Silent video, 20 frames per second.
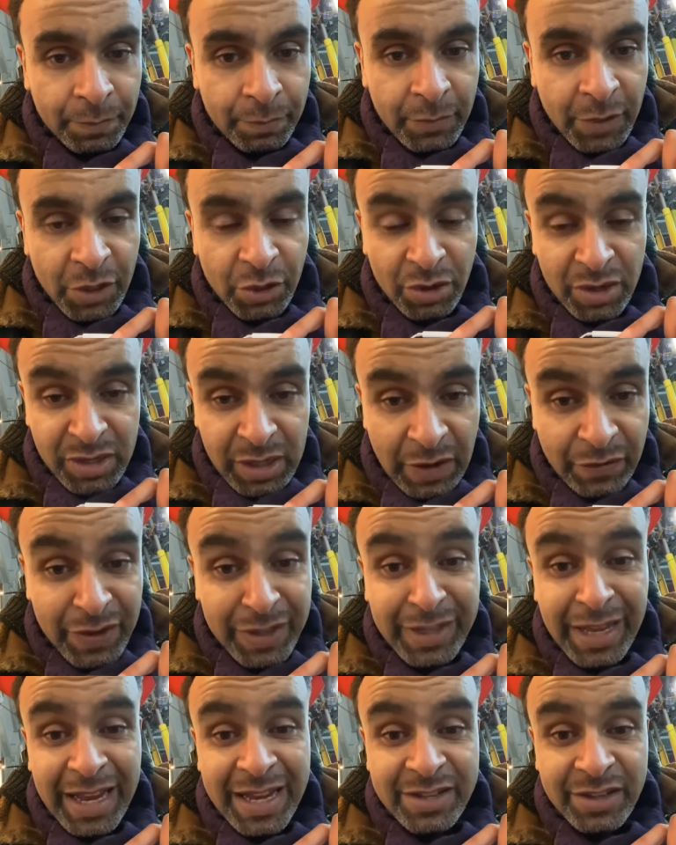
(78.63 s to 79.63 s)
your
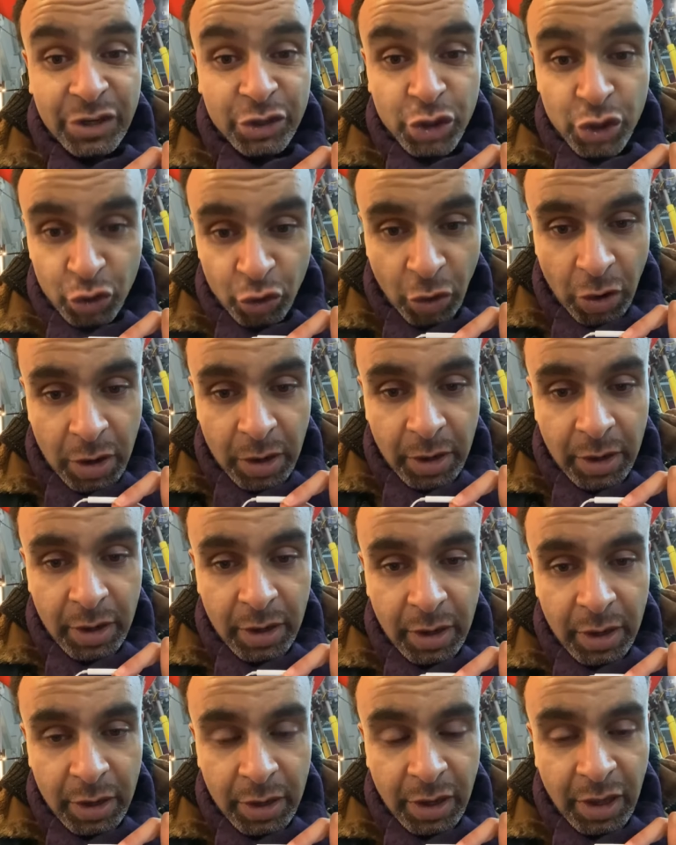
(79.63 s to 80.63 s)
seven days are strong.
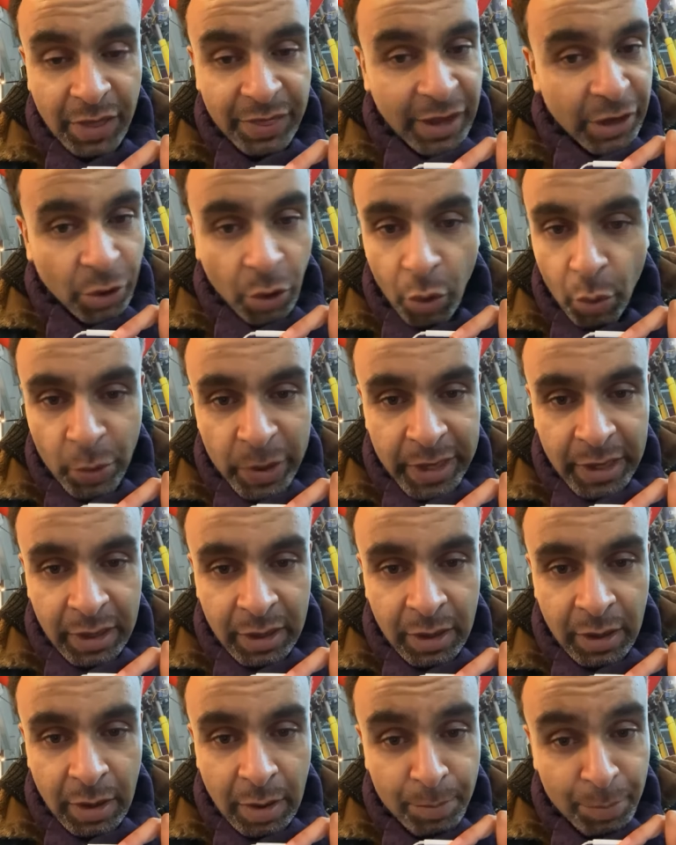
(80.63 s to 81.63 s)
They're not
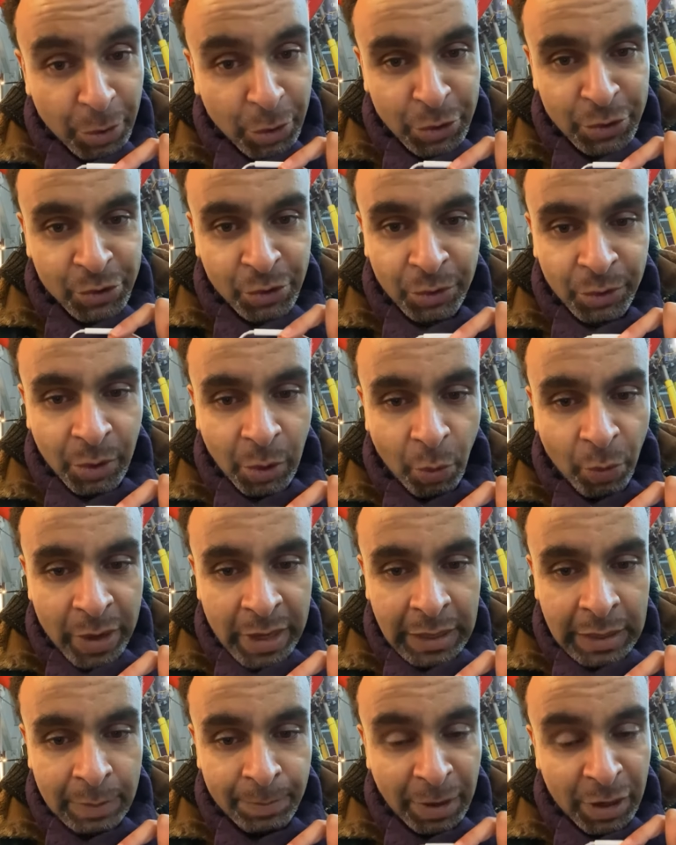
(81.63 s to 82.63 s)
weak because you're not
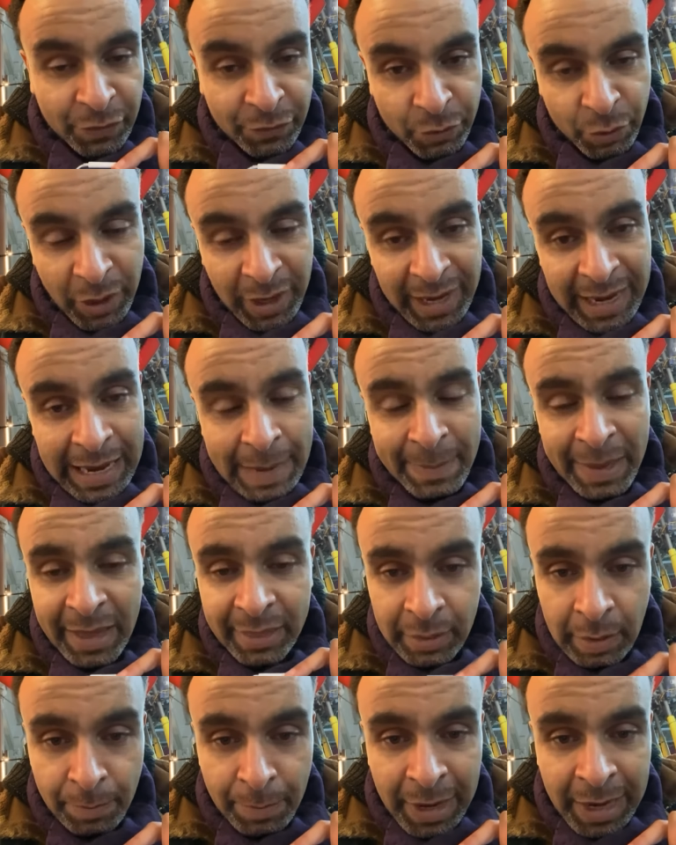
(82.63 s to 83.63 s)
weak. But if you claim it
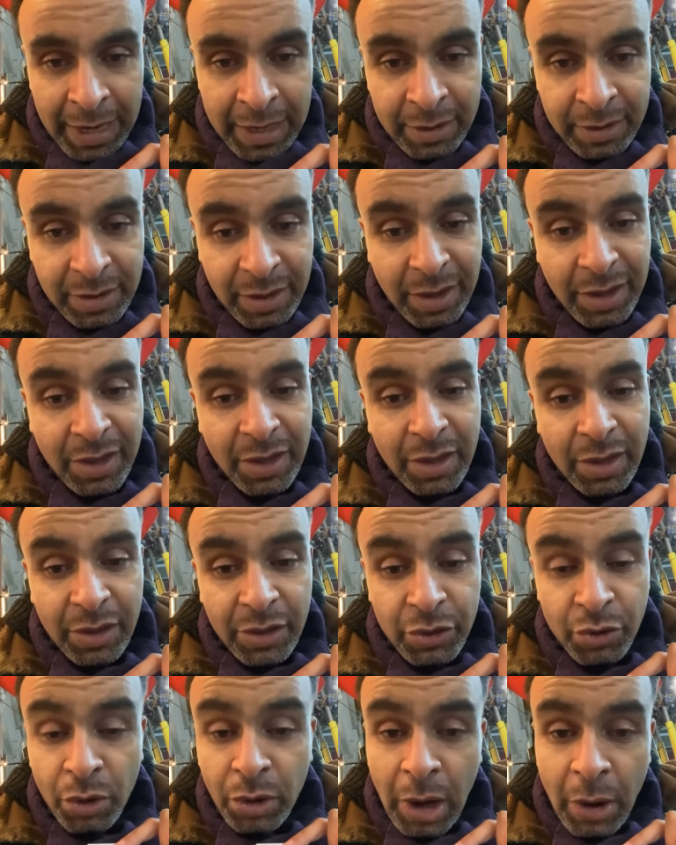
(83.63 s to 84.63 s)
in the mind,
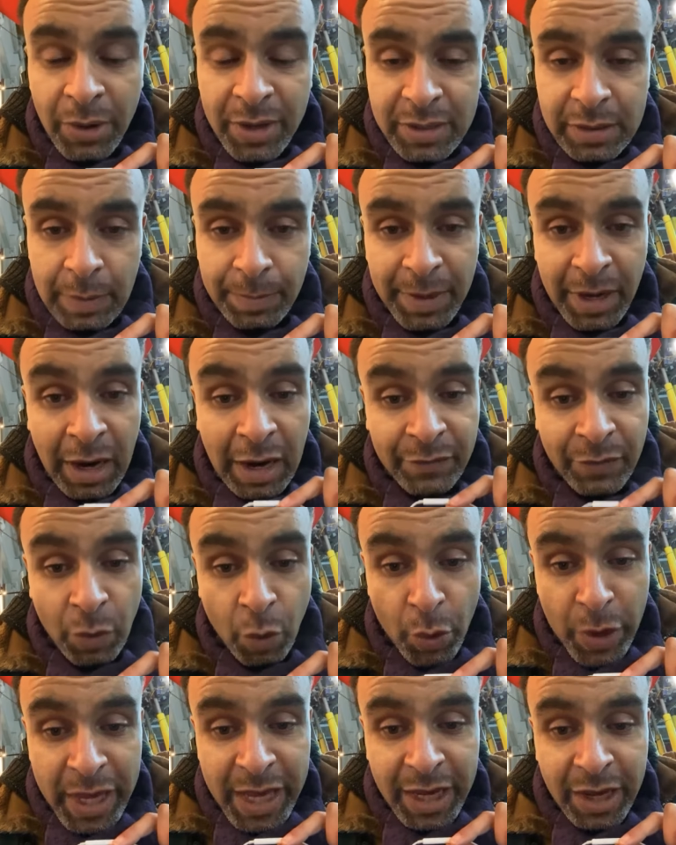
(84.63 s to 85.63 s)
you're going to be either
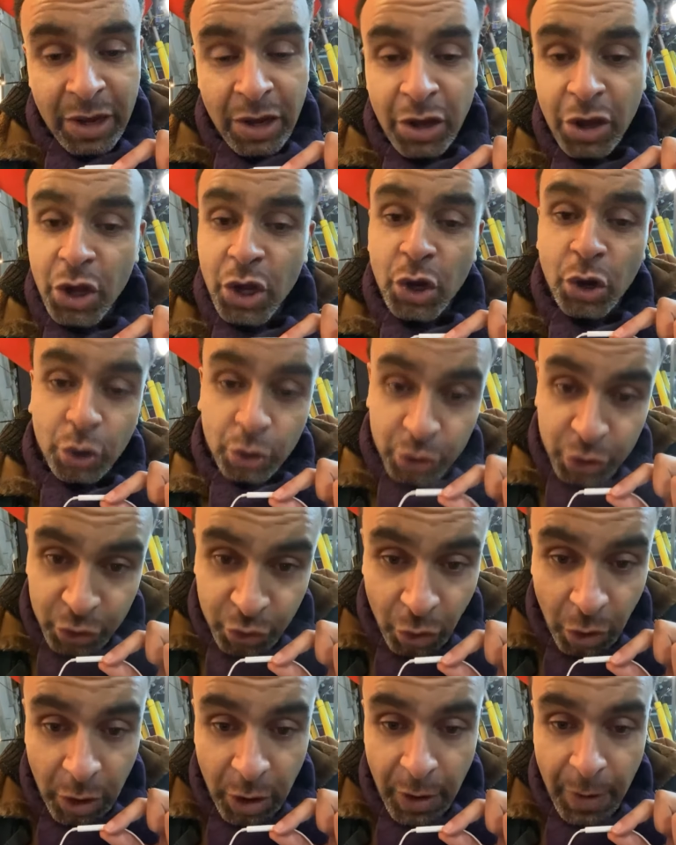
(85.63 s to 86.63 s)
weak or
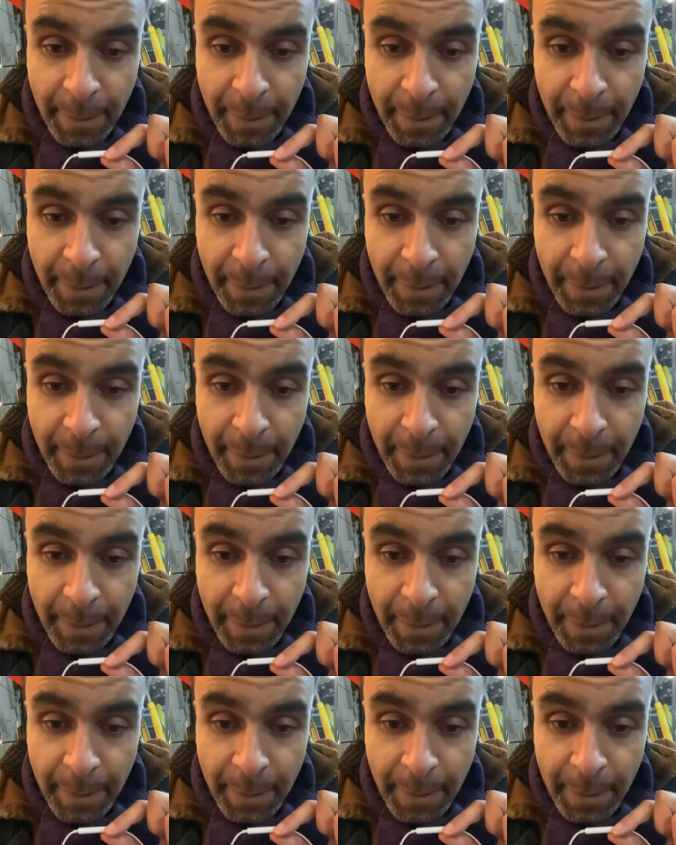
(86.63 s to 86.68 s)
strong